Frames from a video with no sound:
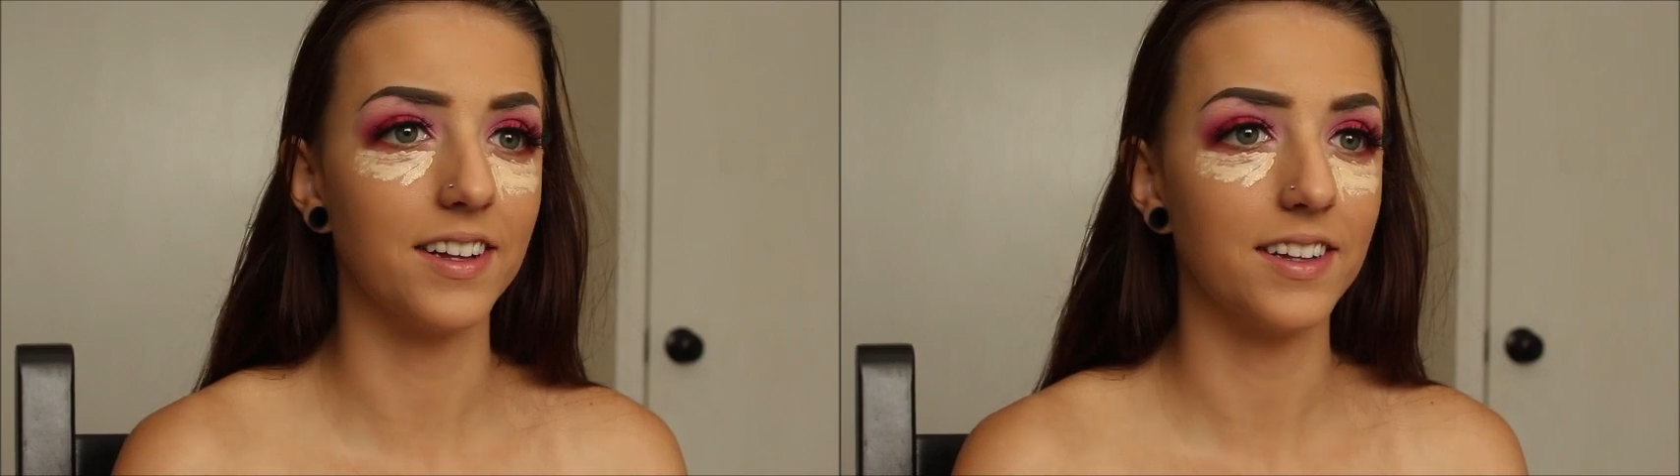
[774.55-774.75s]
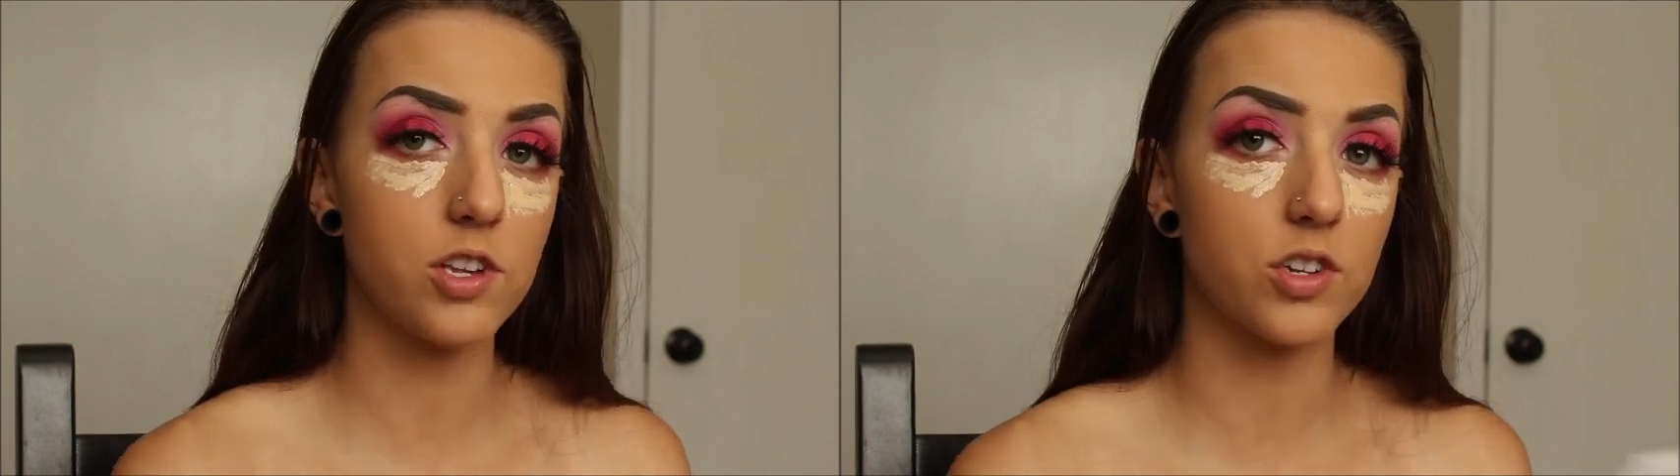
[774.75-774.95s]

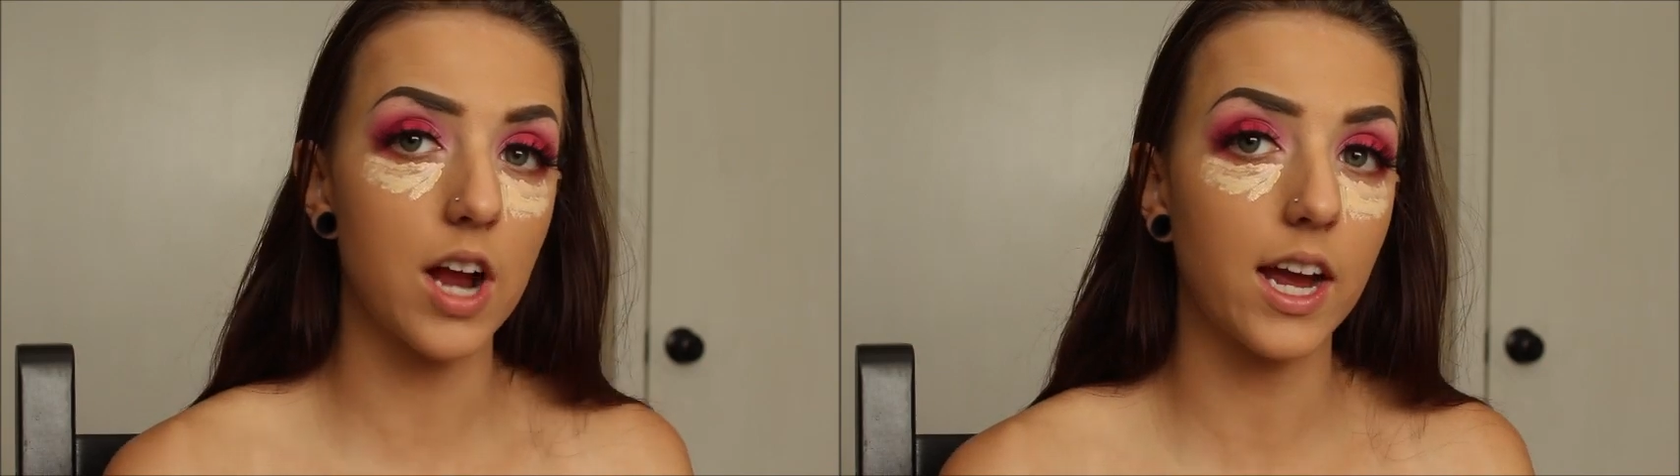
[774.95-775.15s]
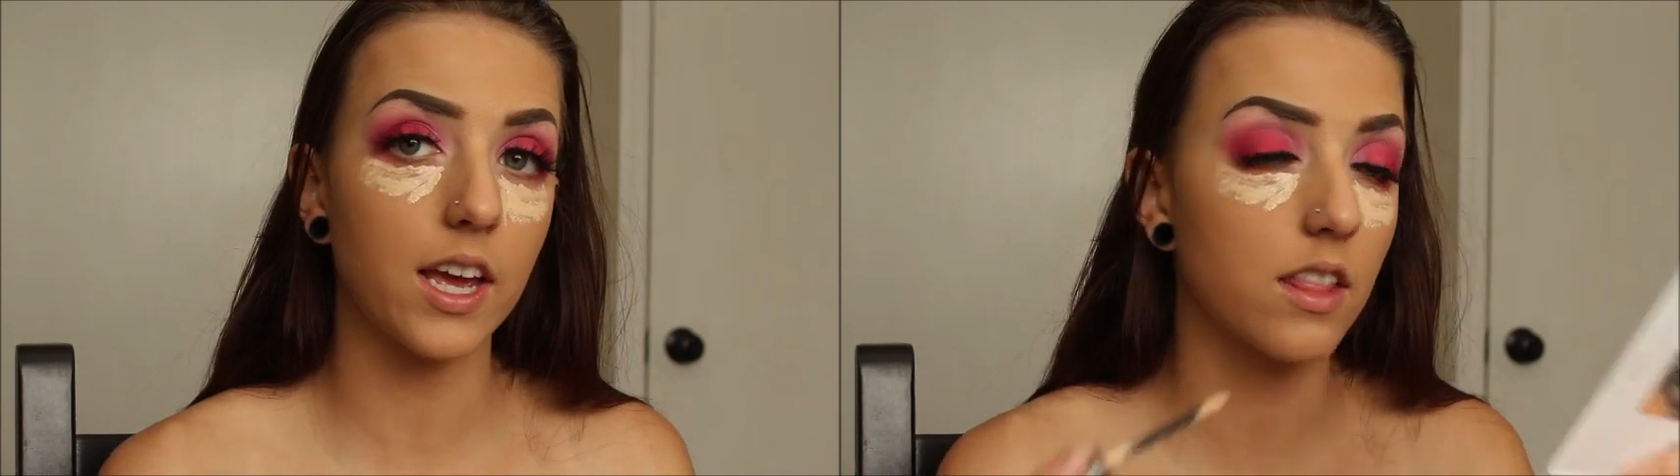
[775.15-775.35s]
Be
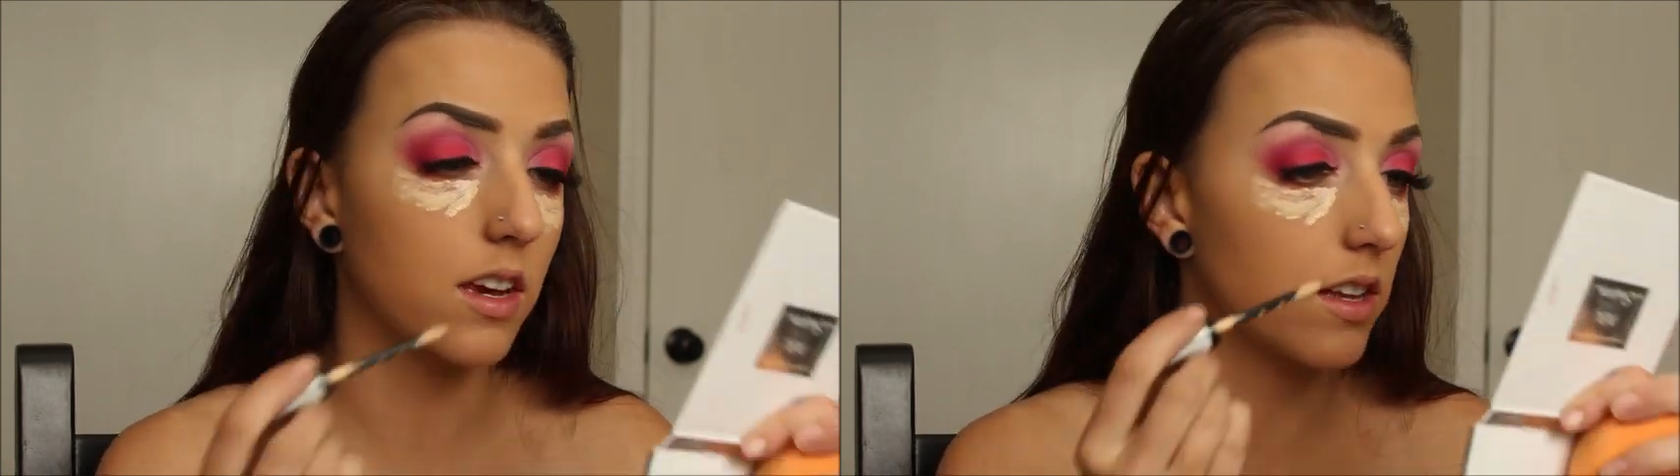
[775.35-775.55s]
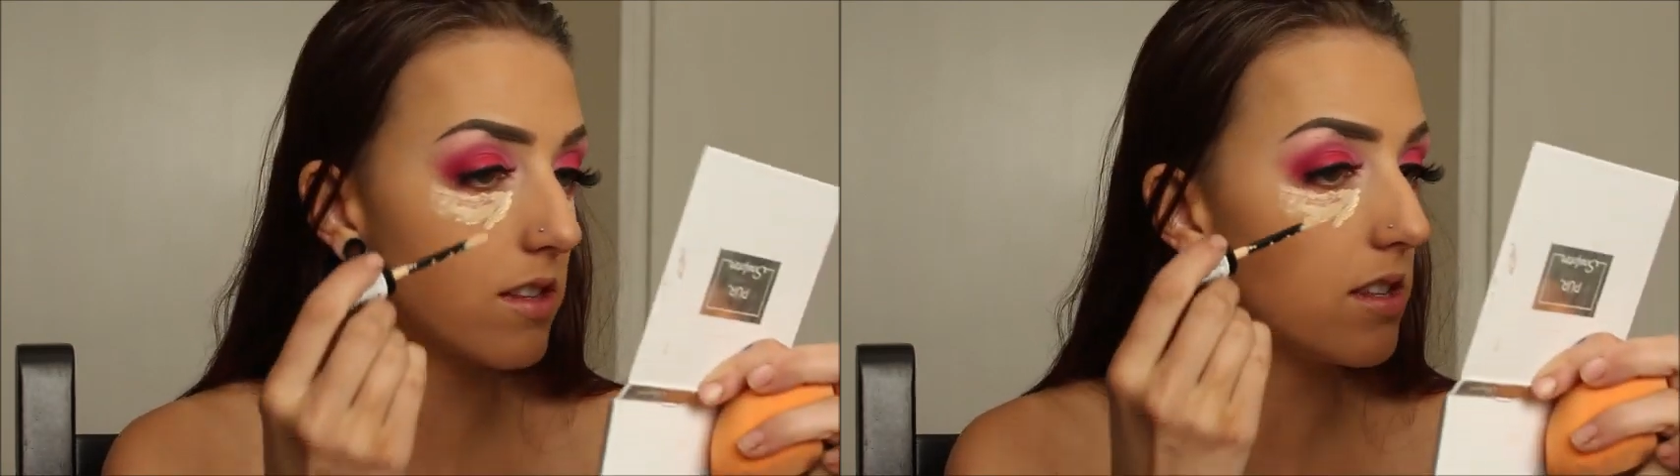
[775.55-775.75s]
dragging
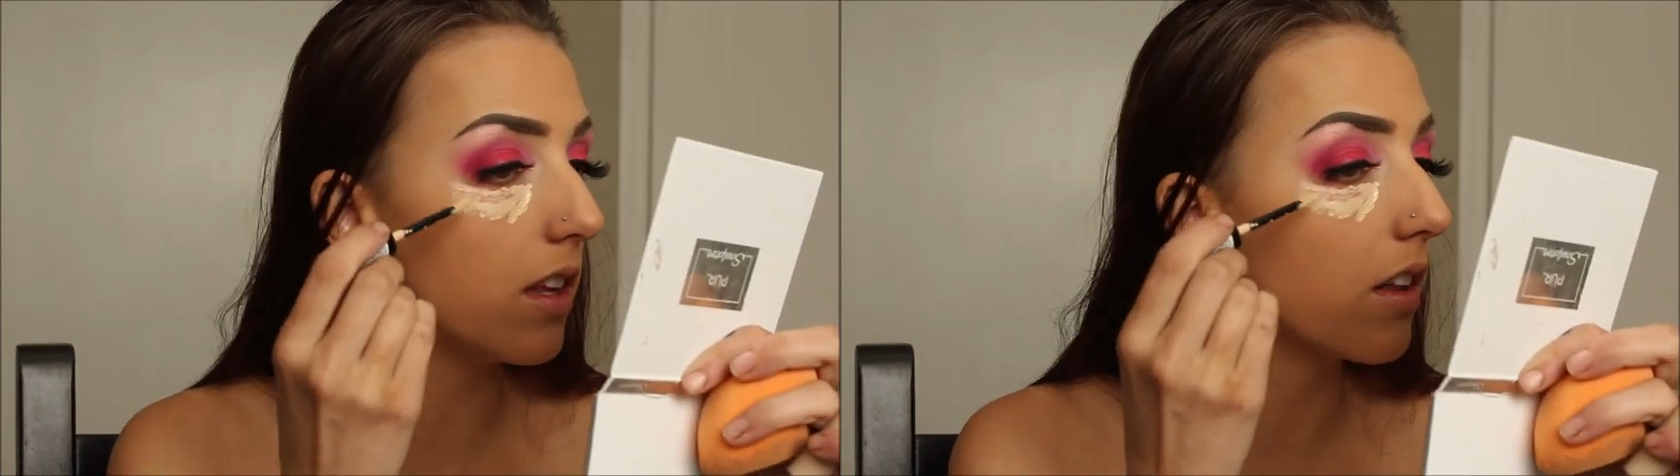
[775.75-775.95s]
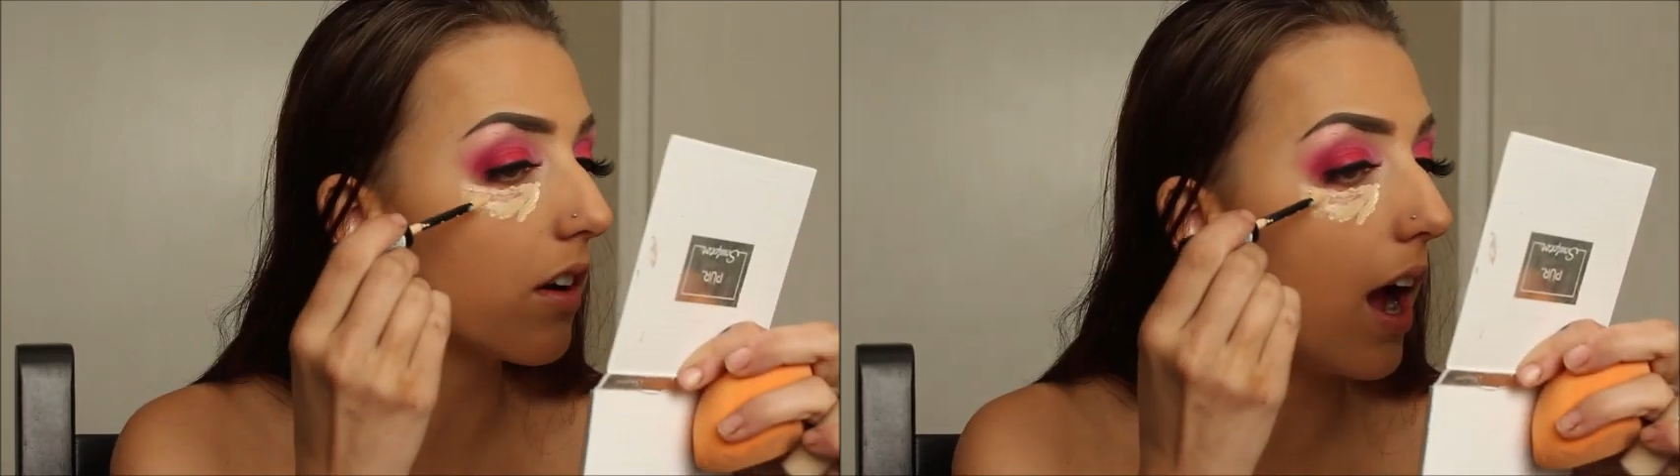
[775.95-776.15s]
the
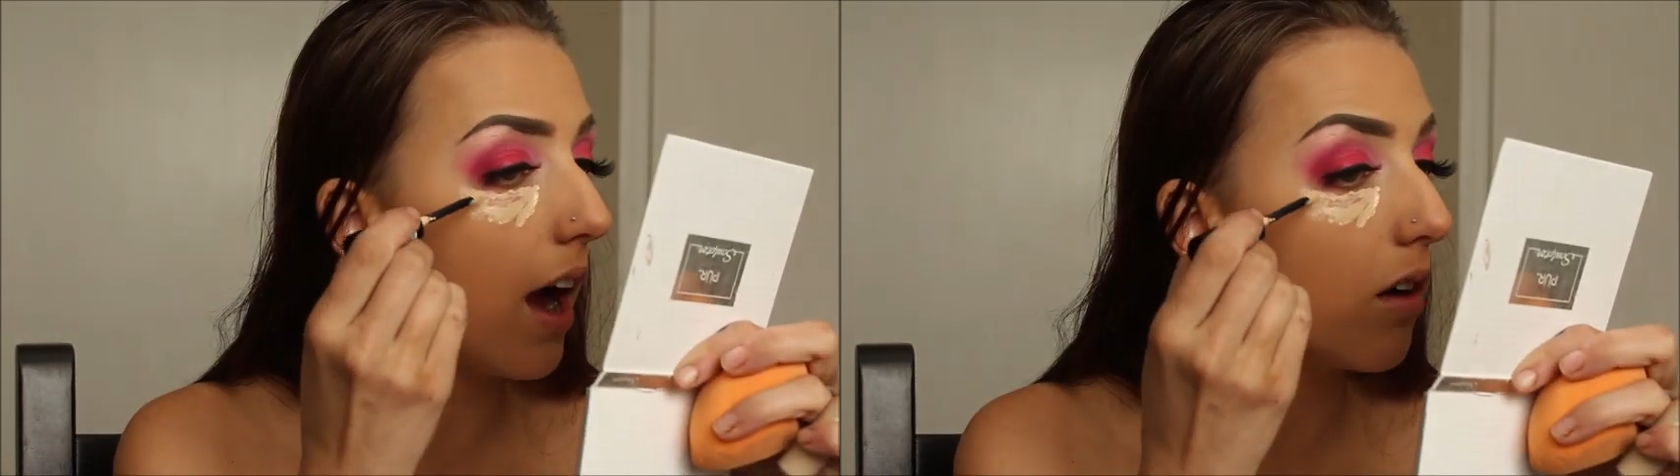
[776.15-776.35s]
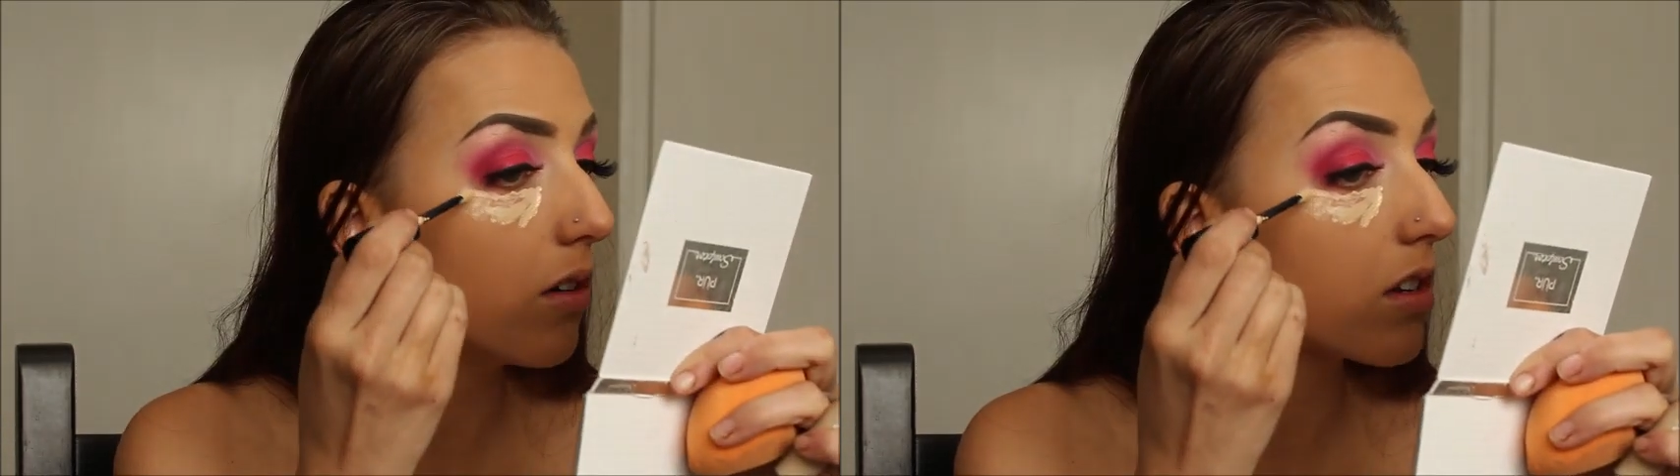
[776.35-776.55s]
concealer
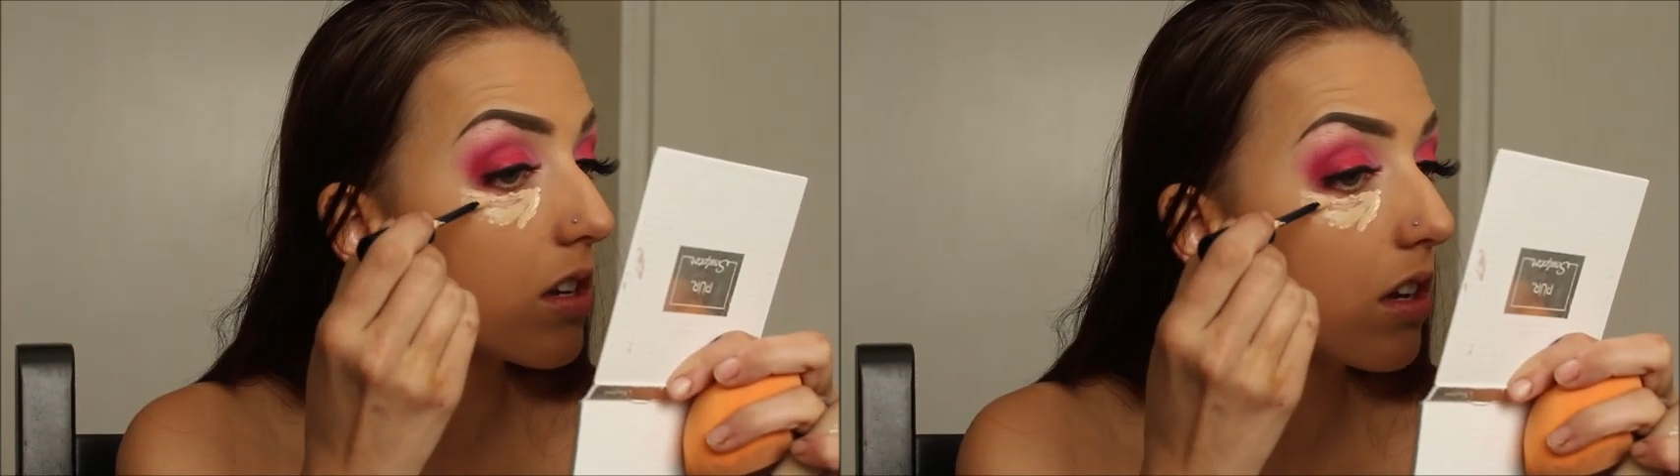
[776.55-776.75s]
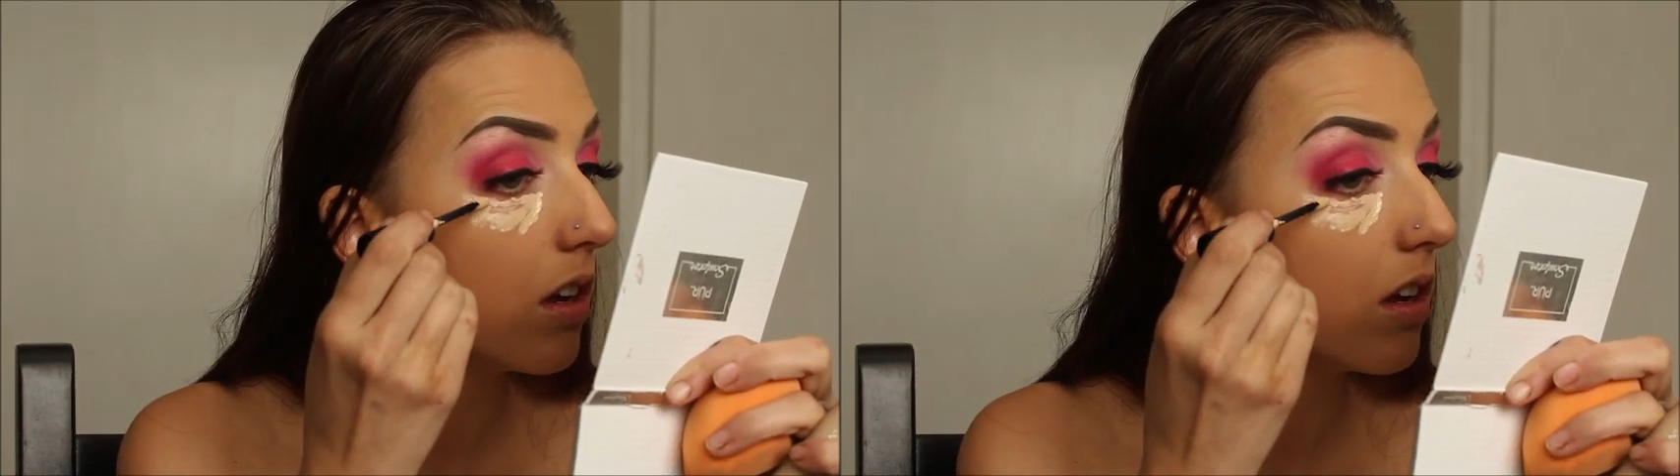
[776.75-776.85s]
out